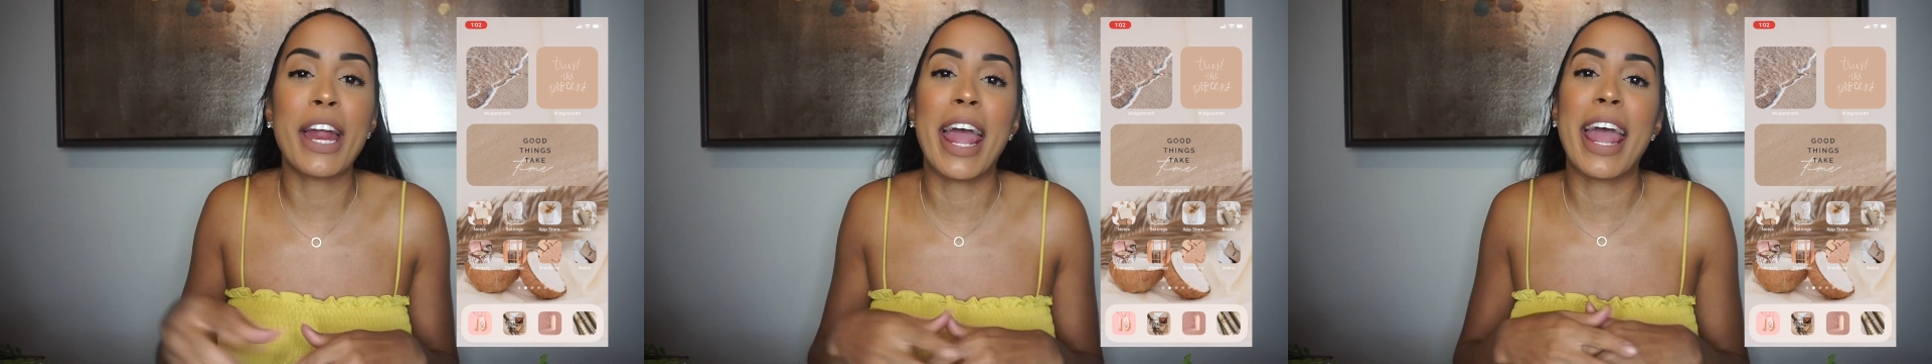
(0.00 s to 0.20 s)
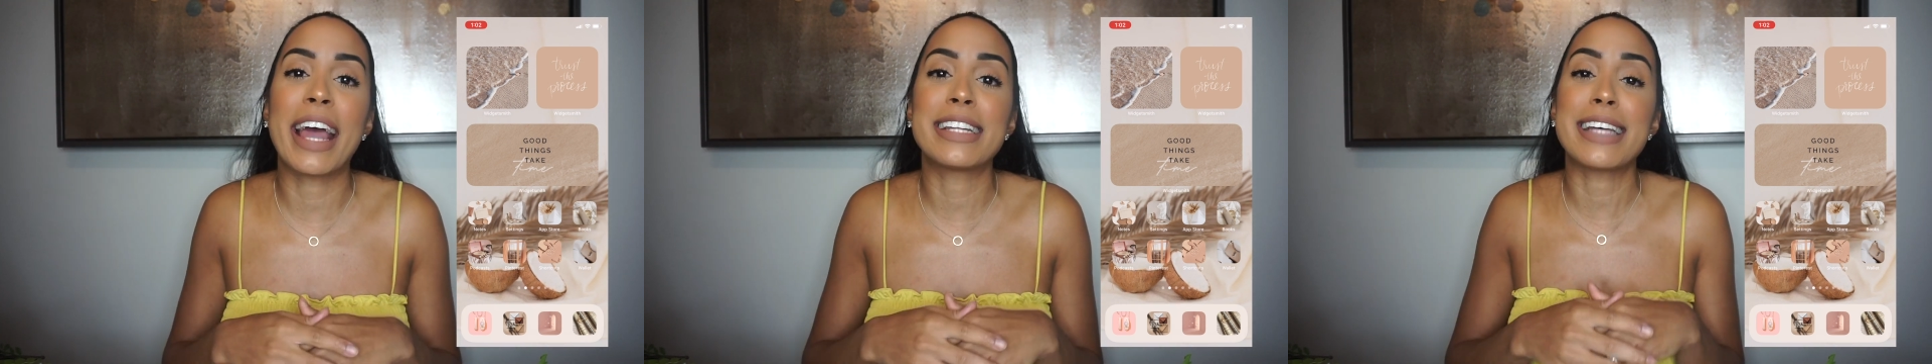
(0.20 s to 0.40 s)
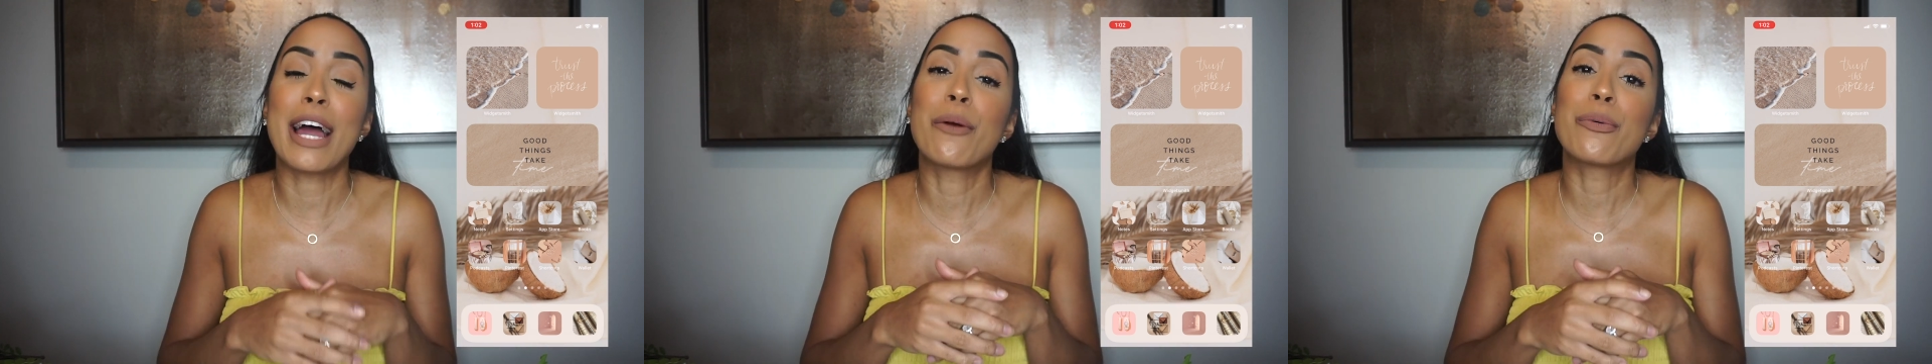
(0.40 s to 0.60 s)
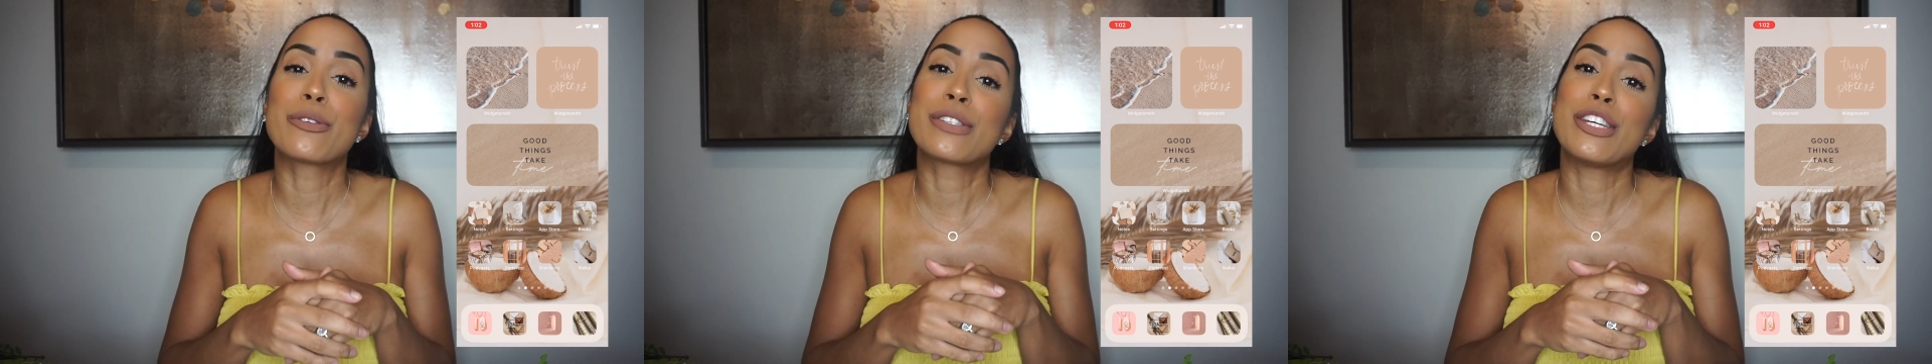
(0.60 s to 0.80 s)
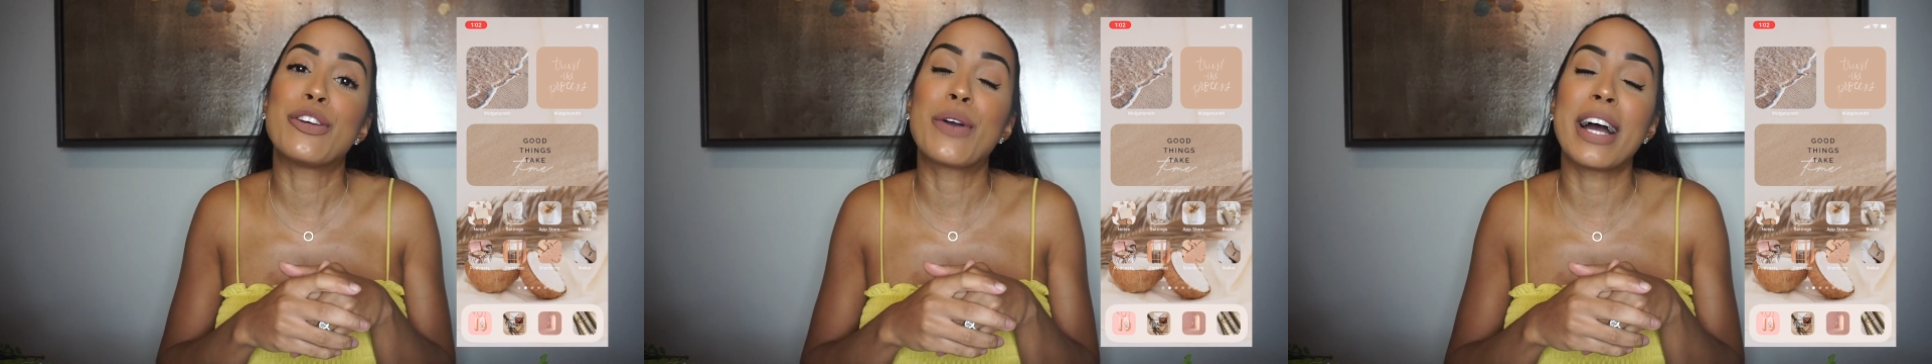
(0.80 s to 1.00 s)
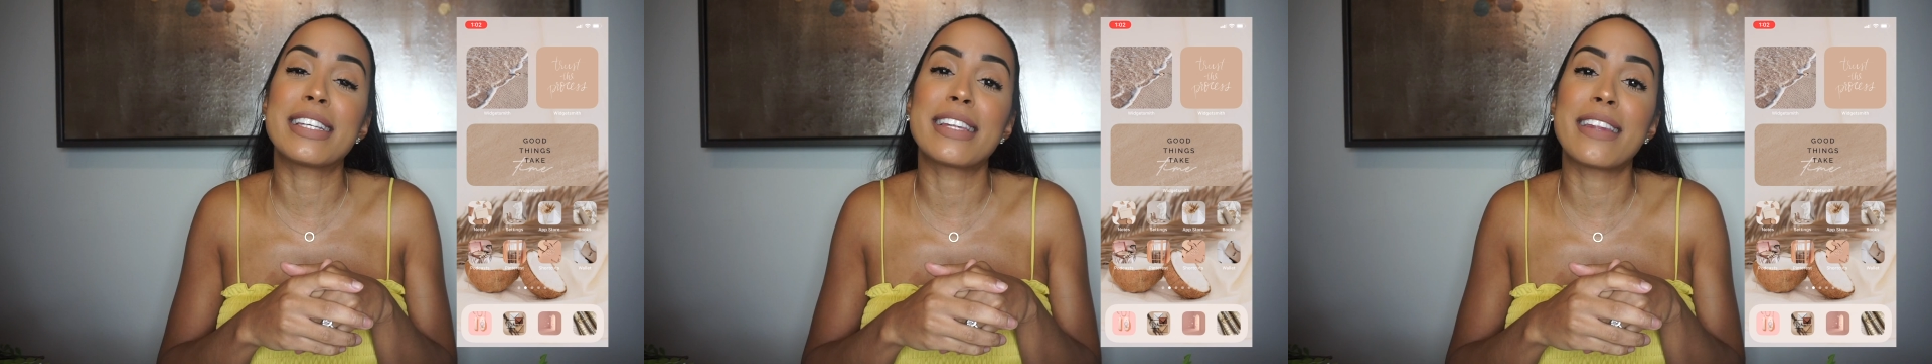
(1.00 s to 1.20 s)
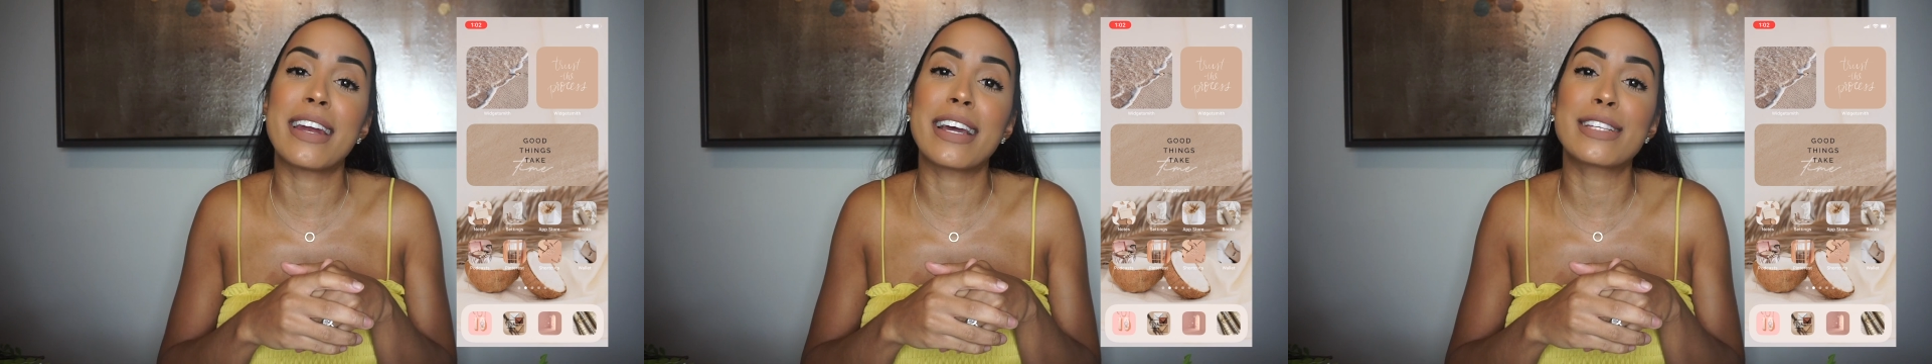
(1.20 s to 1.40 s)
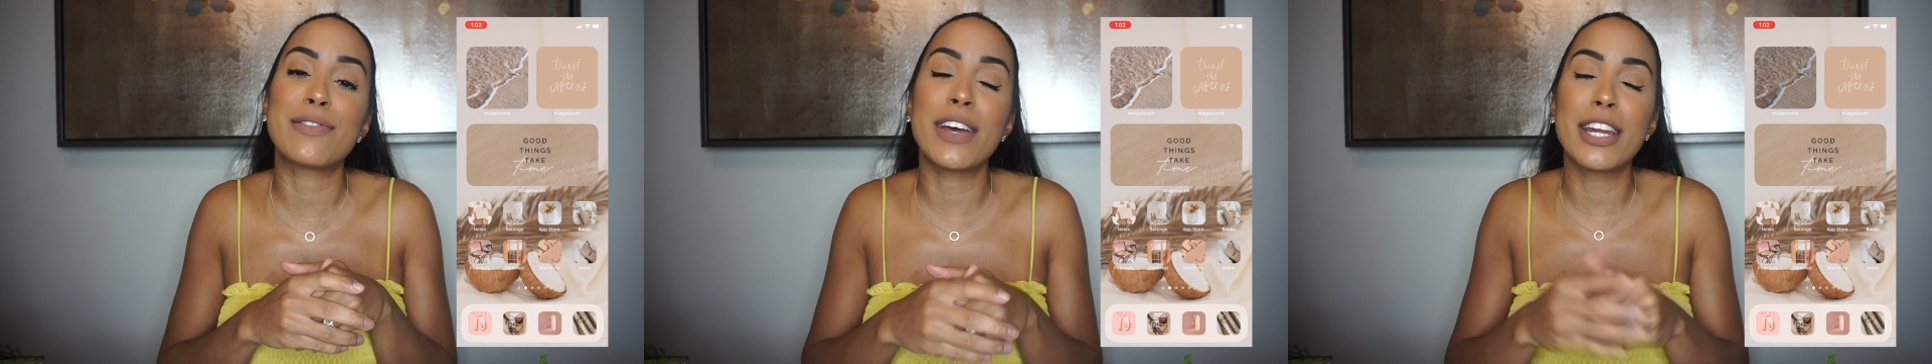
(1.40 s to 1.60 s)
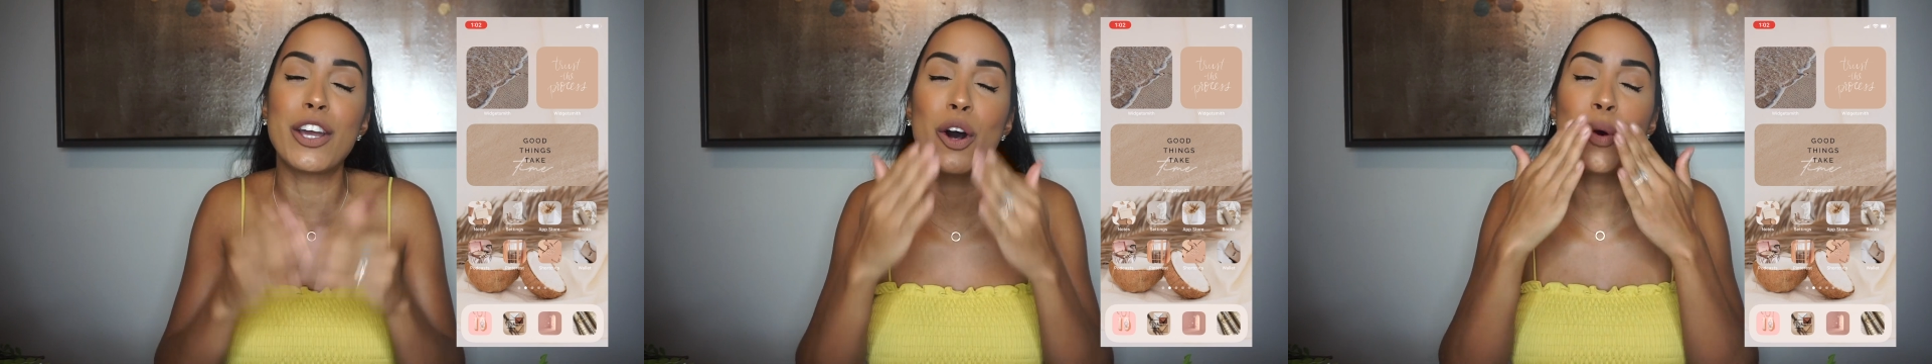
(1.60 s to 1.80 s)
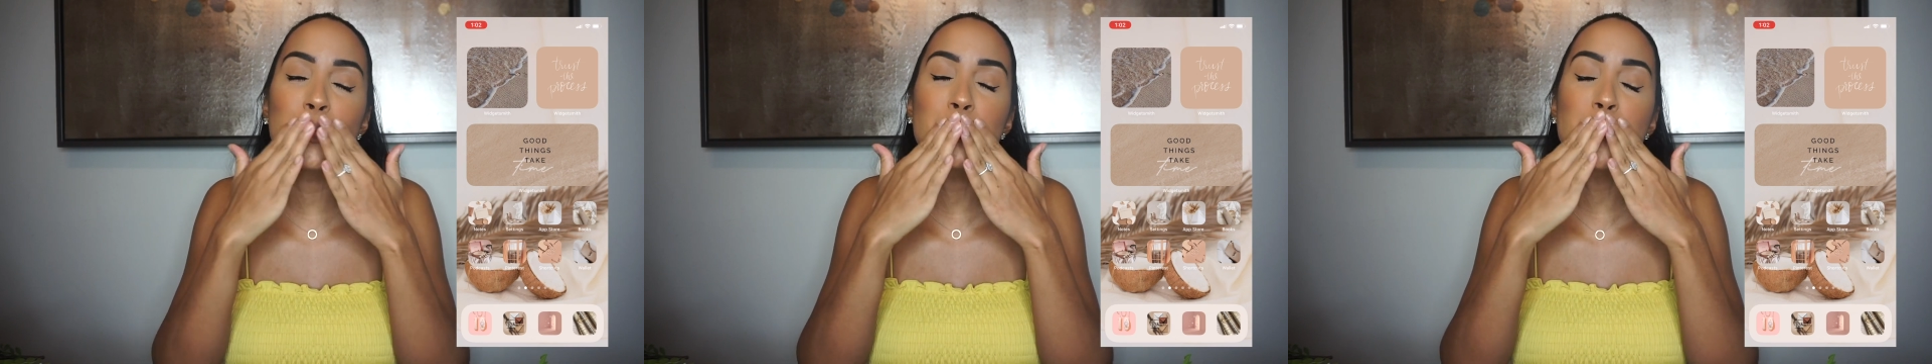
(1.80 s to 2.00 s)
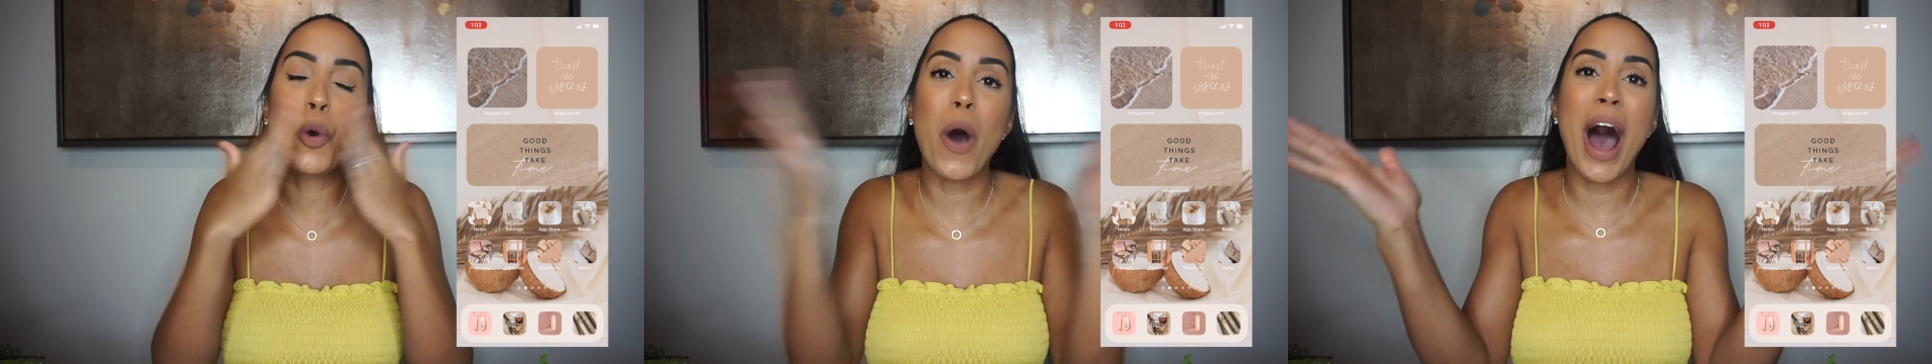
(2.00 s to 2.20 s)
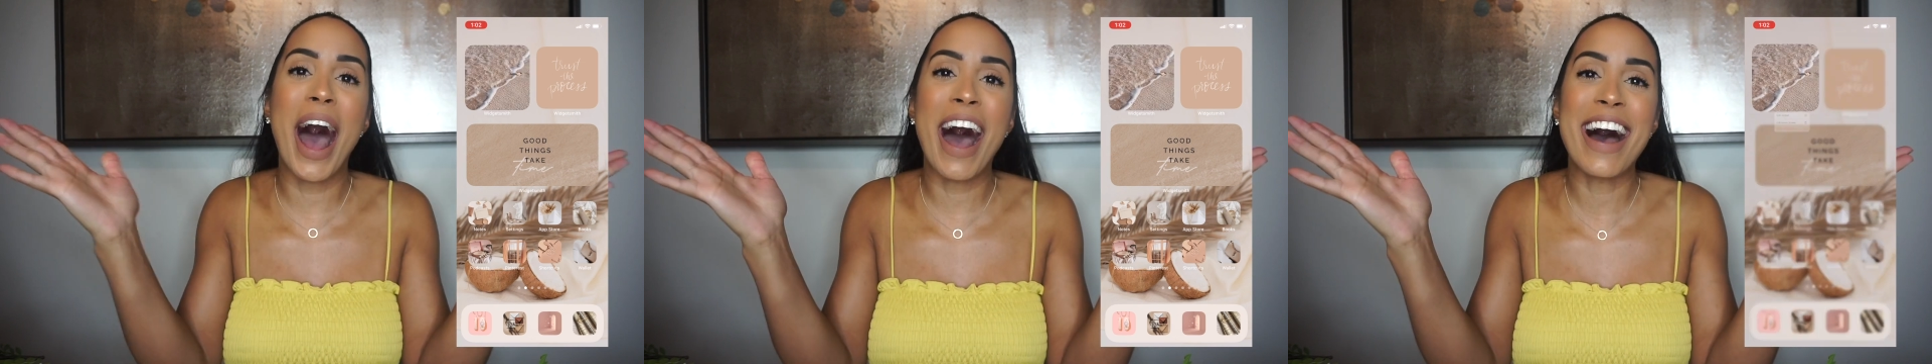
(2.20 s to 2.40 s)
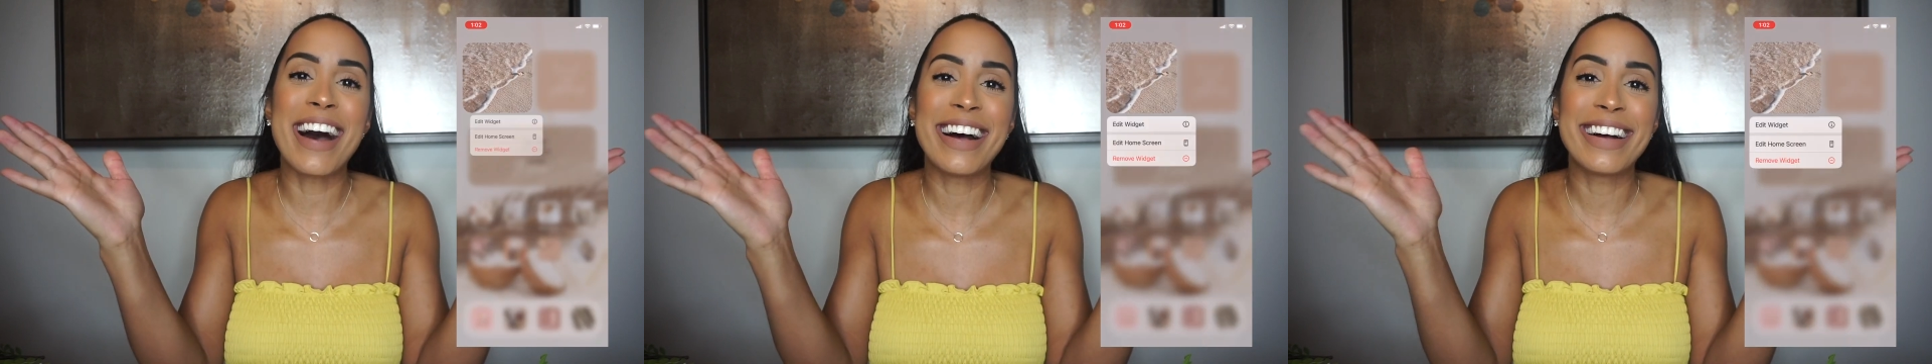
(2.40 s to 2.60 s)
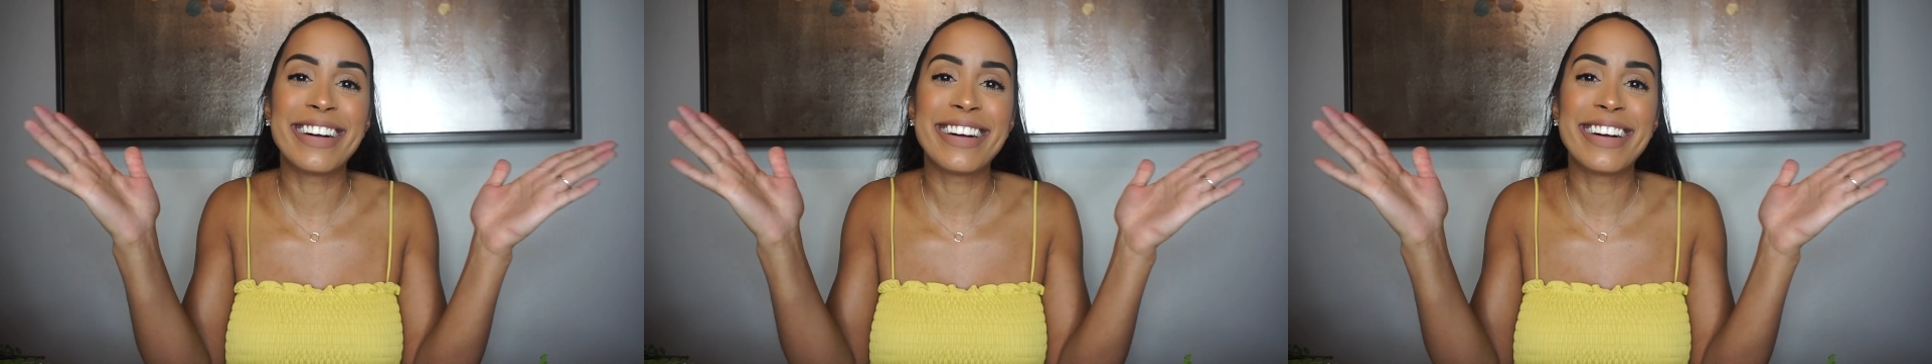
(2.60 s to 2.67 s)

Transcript: and I will see you guys in the next video. Mwah!